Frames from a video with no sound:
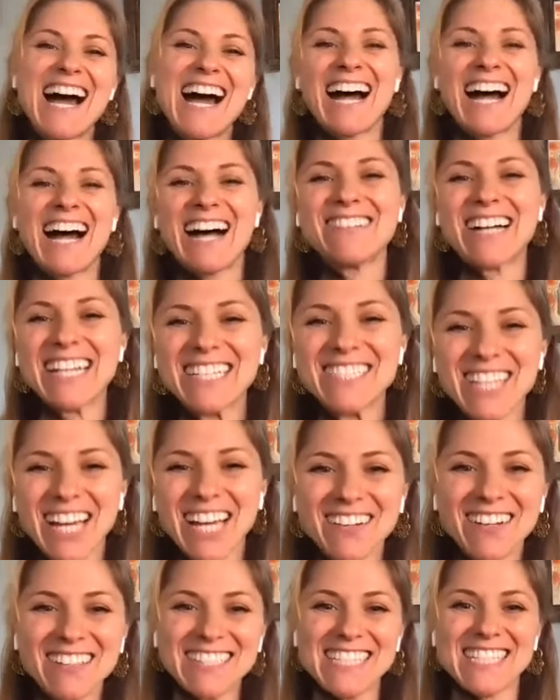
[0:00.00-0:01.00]
I could talk
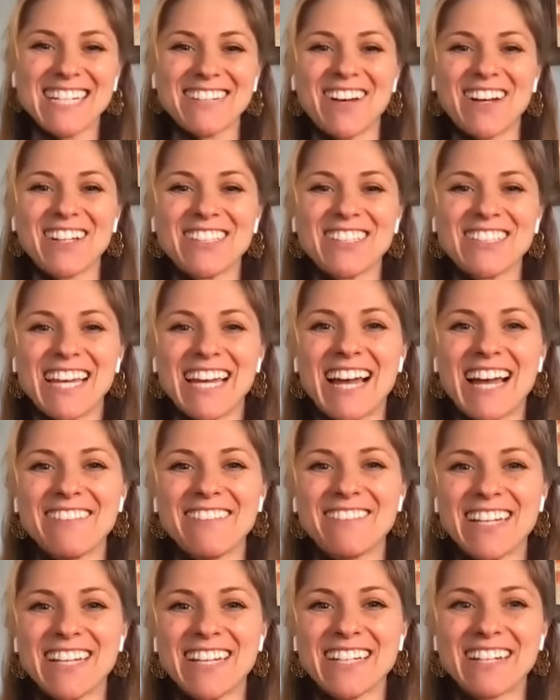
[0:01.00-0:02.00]
about this stuff all day.
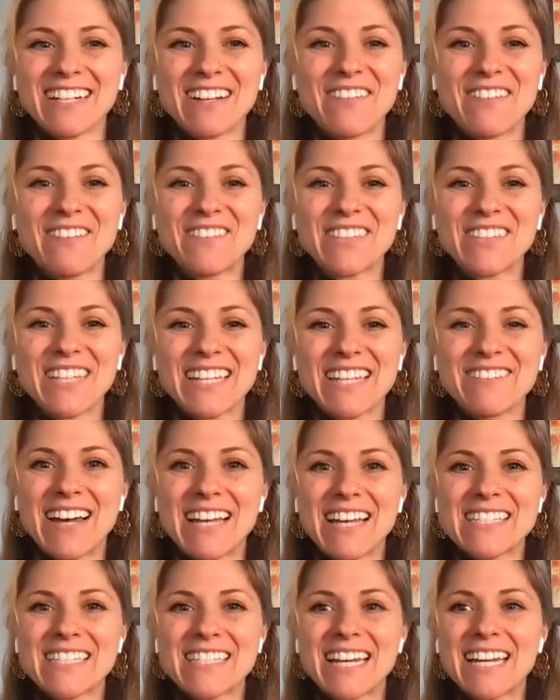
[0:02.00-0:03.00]
I find it completely
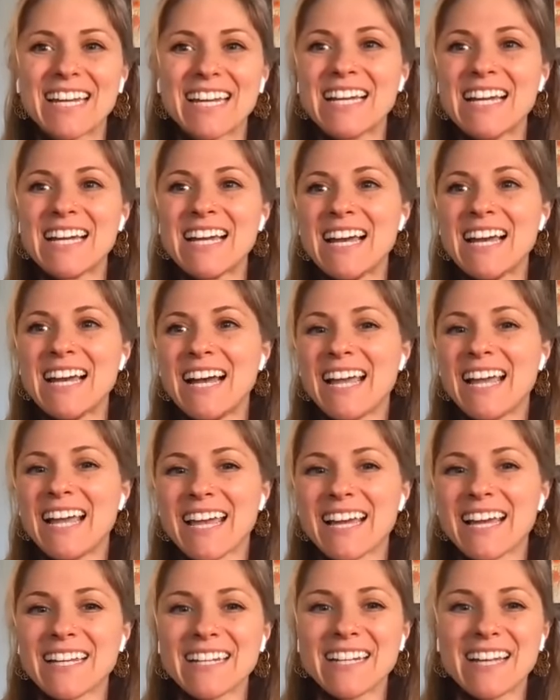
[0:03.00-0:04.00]
fascinating,
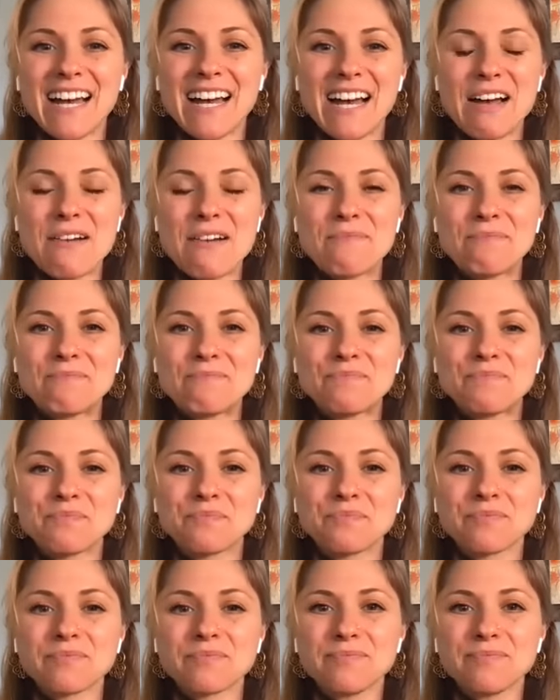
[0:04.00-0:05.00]
and
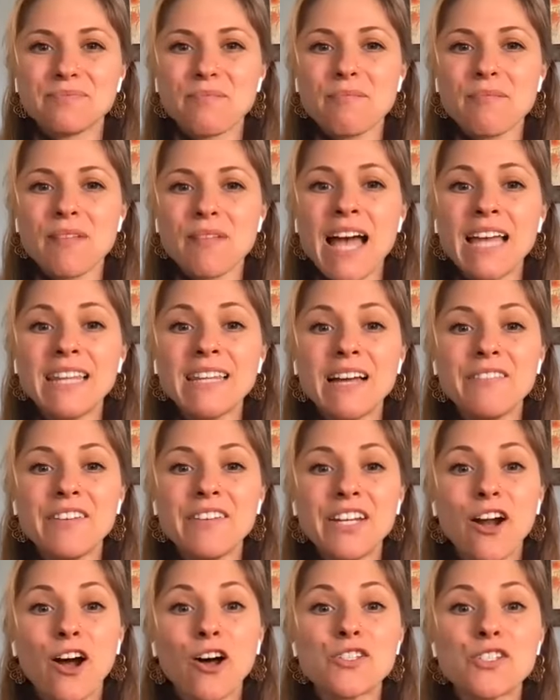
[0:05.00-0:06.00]
I love
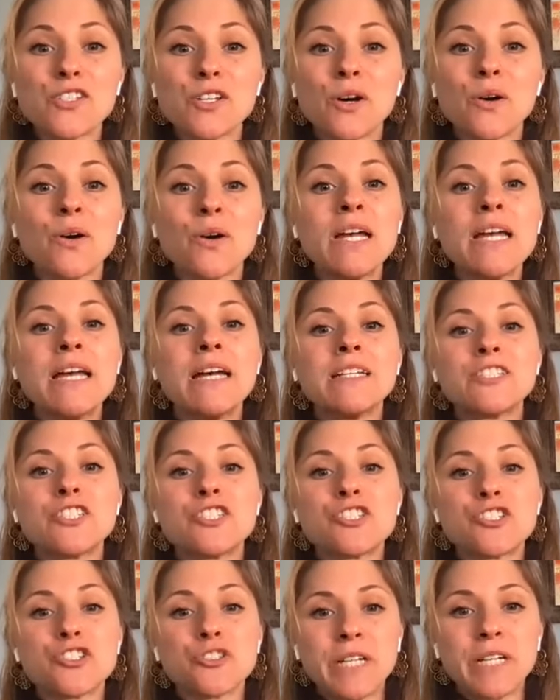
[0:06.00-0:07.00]
it. Also,
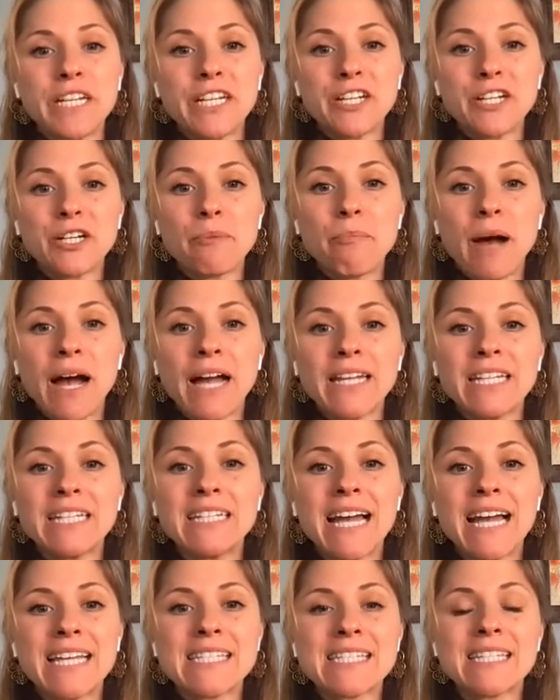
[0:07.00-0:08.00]
treat your body
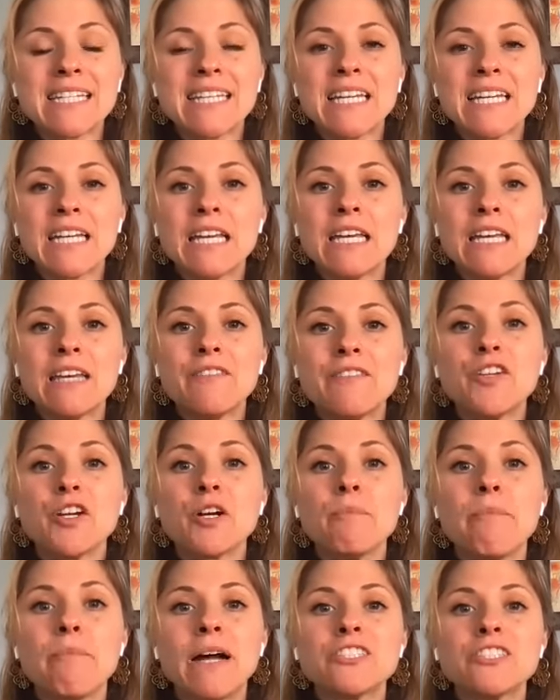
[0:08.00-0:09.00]
nicely. If
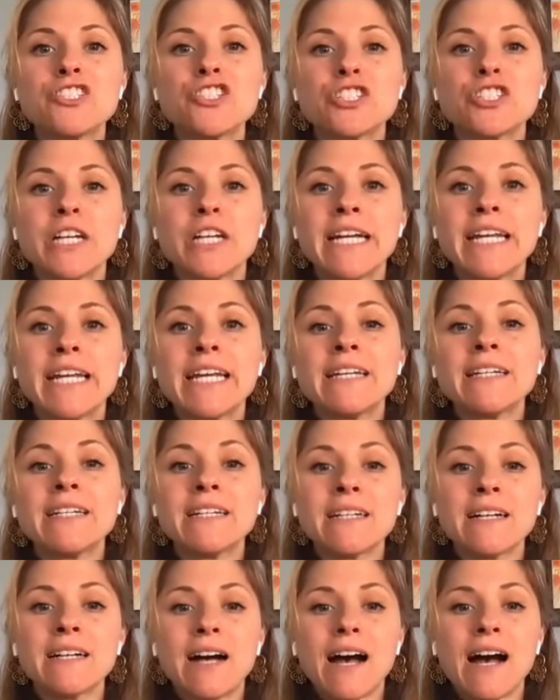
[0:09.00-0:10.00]
you're menstruating,
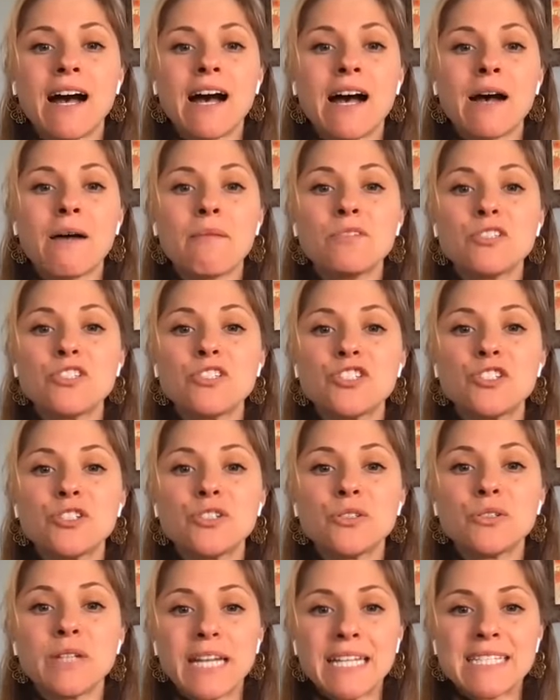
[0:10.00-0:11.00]

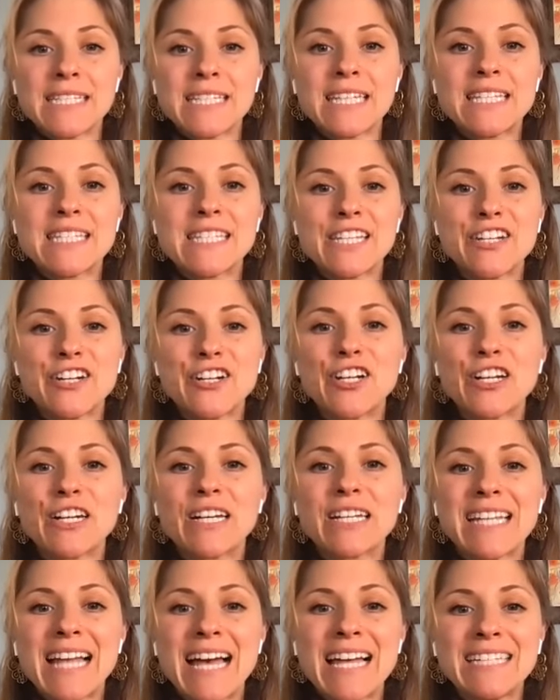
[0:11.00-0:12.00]
it's considered a
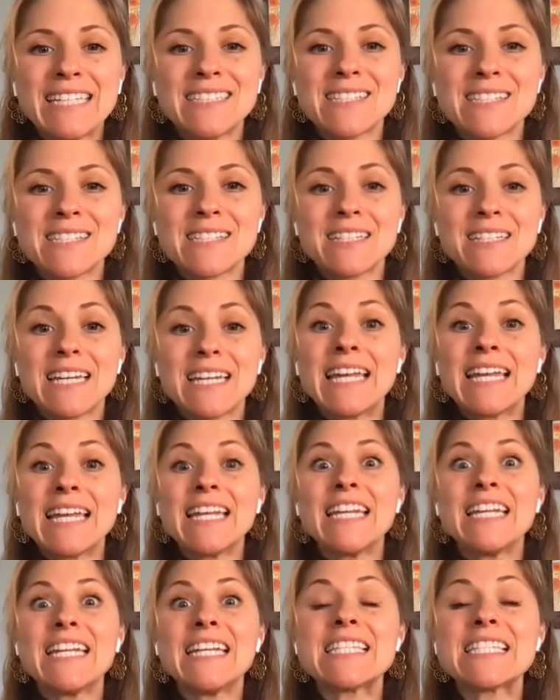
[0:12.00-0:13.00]
cleanse.
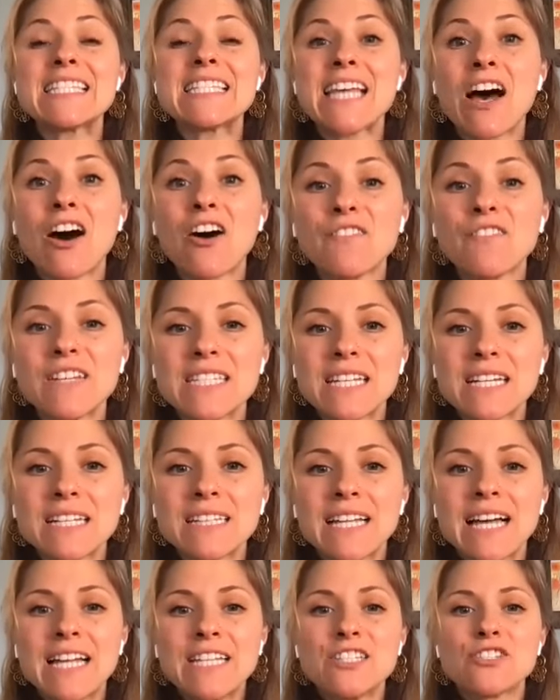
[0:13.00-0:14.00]
In itself is a
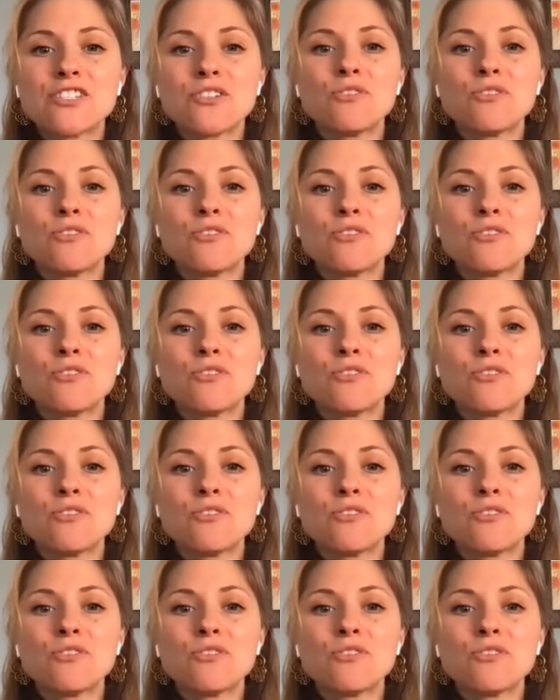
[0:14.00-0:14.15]
cleanse.